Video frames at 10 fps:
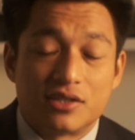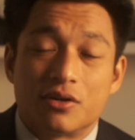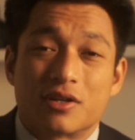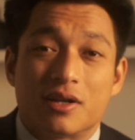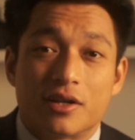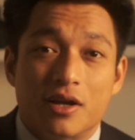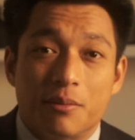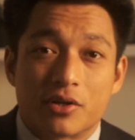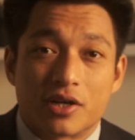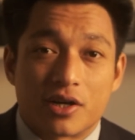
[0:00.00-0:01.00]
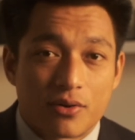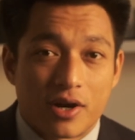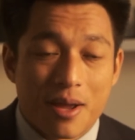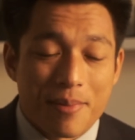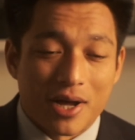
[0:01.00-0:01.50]
it's not gonna, you know, I'm not gonna
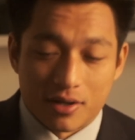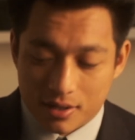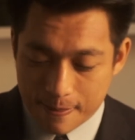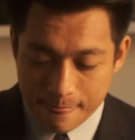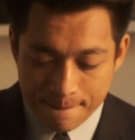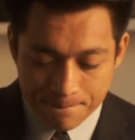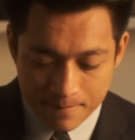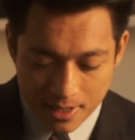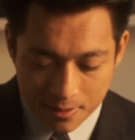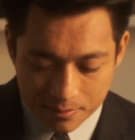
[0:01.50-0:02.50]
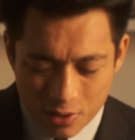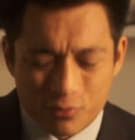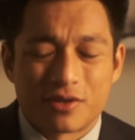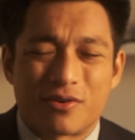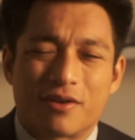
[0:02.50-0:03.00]
cry about it. I
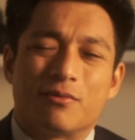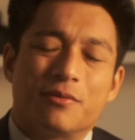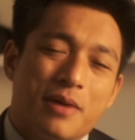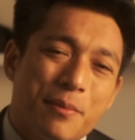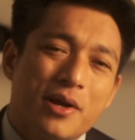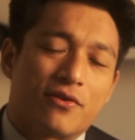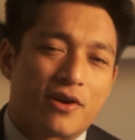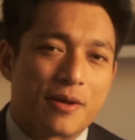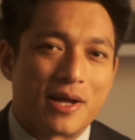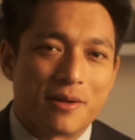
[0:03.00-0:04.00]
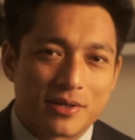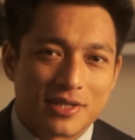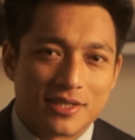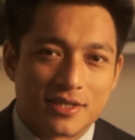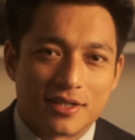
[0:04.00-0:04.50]
would cry, well, I might cry about it
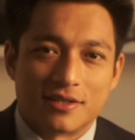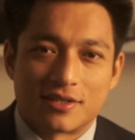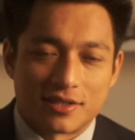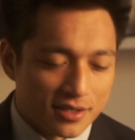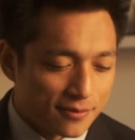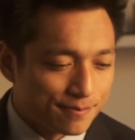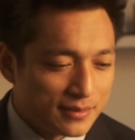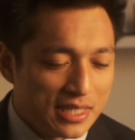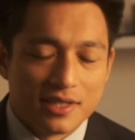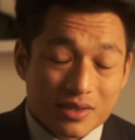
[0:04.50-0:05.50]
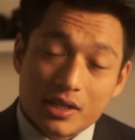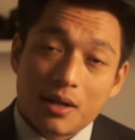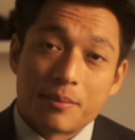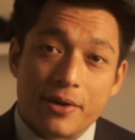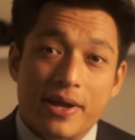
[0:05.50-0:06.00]
because, you know, it's such a,
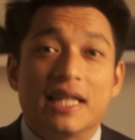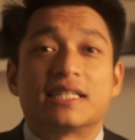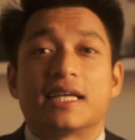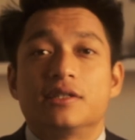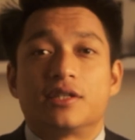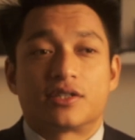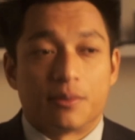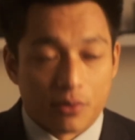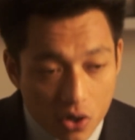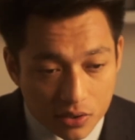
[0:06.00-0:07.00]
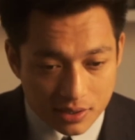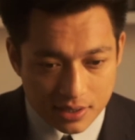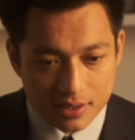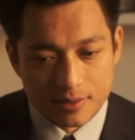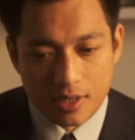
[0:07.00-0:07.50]
but anyway, let's get into some cons.